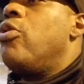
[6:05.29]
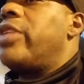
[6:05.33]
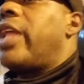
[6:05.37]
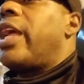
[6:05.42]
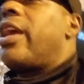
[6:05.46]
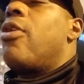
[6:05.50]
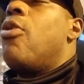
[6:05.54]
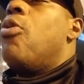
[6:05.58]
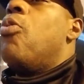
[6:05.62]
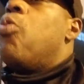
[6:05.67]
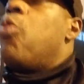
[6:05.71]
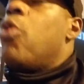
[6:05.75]

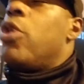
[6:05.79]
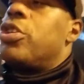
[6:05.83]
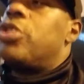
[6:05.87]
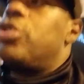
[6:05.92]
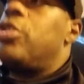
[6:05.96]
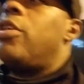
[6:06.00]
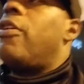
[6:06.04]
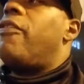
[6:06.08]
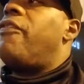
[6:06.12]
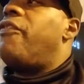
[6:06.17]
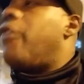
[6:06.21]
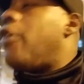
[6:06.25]
to want you
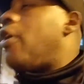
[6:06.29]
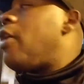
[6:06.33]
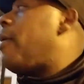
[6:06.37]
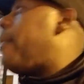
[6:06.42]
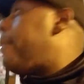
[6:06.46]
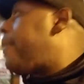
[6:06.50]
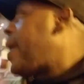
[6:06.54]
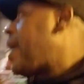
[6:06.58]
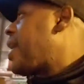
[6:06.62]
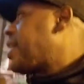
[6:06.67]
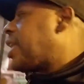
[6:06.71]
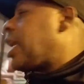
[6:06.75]
to fall
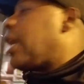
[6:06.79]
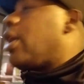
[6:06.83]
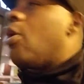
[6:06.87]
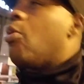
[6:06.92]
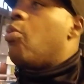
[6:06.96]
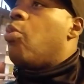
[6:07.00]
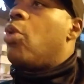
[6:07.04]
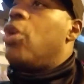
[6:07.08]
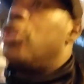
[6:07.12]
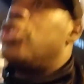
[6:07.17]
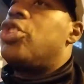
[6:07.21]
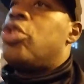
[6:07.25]
back. They're going
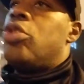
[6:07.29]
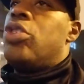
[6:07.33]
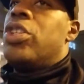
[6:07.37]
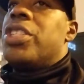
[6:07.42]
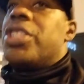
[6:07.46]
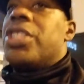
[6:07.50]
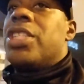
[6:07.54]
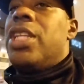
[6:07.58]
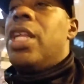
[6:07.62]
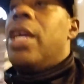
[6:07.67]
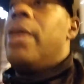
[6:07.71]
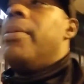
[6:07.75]
to want you to
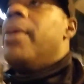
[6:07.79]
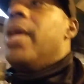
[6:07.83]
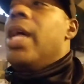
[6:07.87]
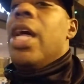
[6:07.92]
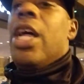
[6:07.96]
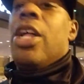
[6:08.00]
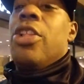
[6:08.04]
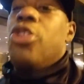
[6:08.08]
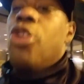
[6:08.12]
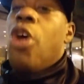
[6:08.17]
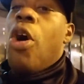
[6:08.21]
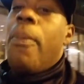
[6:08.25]
slip.
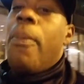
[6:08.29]
A